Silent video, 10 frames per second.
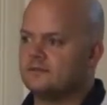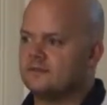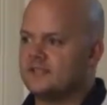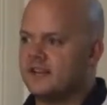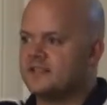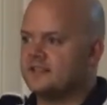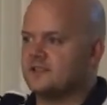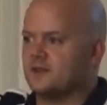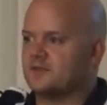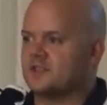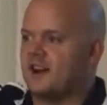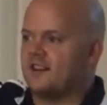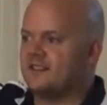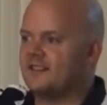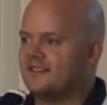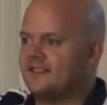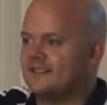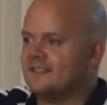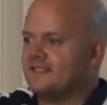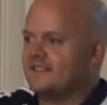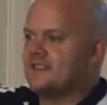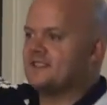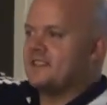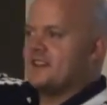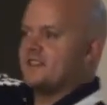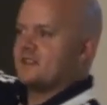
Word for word: the sexy stuff is gone. Yeah. There's the sexy